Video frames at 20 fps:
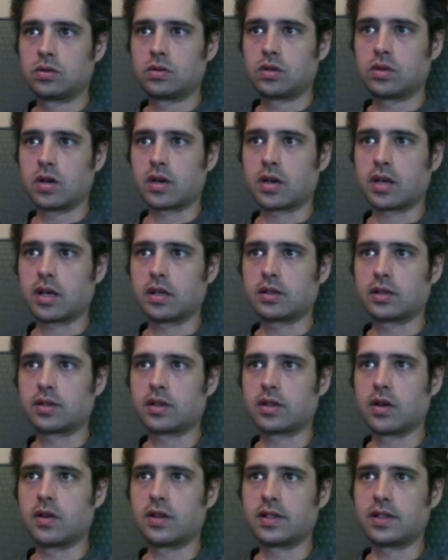Okay,
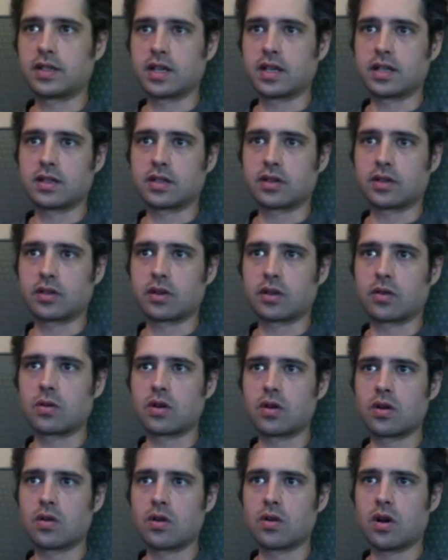so it says
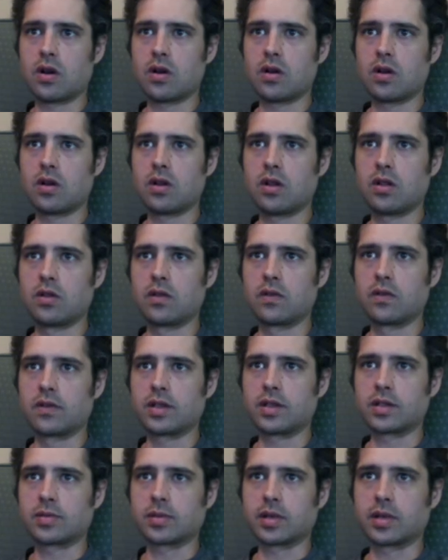Thoreau all over
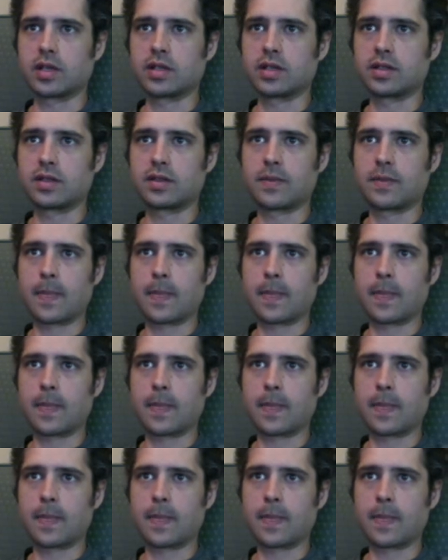this place.